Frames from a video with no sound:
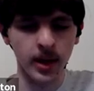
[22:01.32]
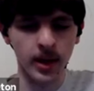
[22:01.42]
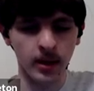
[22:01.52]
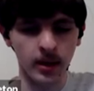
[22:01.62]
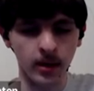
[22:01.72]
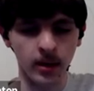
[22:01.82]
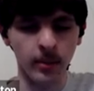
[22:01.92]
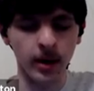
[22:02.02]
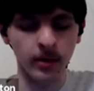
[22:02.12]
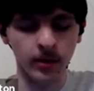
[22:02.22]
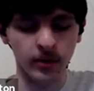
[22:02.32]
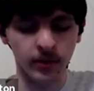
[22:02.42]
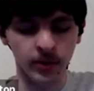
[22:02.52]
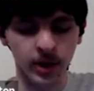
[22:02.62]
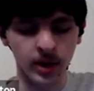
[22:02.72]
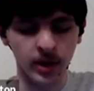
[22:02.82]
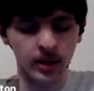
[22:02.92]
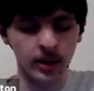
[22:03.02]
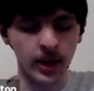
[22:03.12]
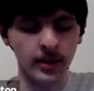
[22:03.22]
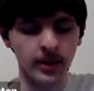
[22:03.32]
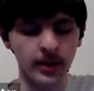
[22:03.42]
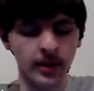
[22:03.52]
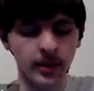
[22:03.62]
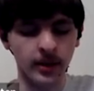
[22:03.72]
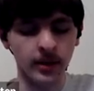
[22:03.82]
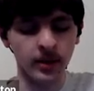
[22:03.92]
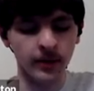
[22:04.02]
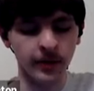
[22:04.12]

the amount of light that the